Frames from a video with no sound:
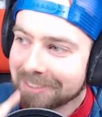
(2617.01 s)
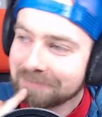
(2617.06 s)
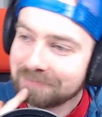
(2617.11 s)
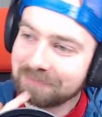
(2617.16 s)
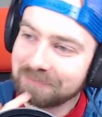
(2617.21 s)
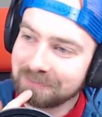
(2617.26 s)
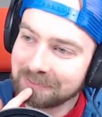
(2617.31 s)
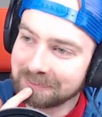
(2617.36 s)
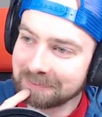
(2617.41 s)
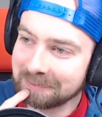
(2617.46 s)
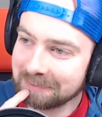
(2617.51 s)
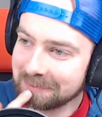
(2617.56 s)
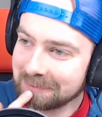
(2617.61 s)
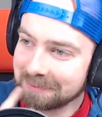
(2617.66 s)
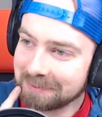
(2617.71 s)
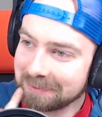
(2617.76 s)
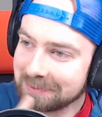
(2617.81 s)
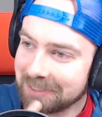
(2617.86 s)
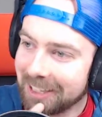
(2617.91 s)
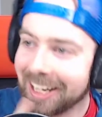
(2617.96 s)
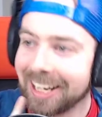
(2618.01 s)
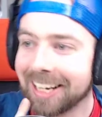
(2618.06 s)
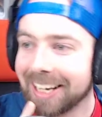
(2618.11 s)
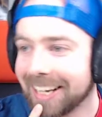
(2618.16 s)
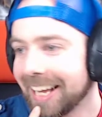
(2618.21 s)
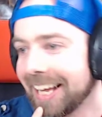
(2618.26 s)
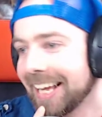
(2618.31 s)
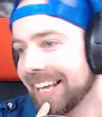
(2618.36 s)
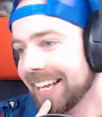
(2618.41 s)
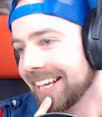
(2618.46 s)
Fool
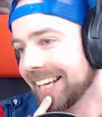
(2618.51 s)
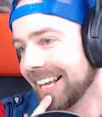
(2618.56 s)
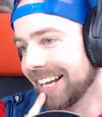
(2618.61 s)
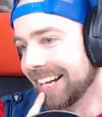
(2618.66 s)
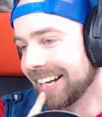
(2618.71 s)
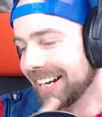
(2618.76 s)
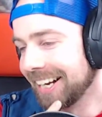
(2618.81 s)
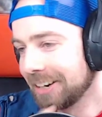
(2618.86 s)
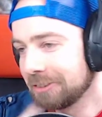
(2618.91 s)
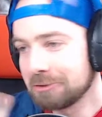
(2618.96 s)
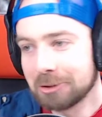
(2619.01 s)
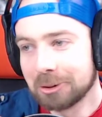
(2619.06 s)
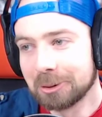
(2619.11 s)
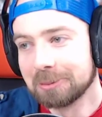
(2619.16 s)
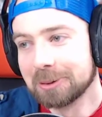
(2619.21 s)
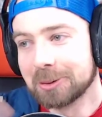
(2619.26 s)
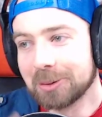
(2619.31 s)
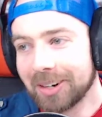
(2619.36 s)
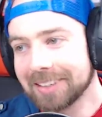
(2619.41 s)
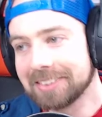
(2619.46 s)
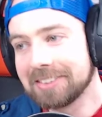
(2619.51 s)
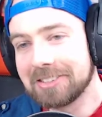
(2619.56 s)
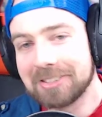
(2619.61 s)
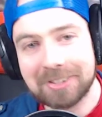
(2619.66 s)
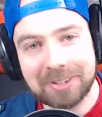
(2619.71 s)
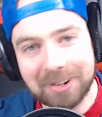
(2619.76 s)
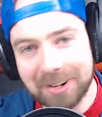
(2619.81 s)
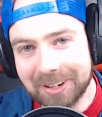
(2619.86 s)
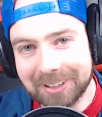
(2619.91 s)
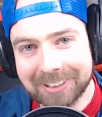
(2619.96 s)
me once,
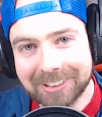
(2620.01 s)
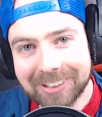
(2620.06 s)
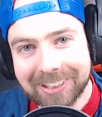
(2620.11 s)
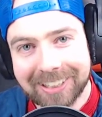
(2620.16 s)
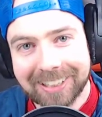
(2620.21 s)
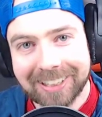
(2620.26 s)
you know.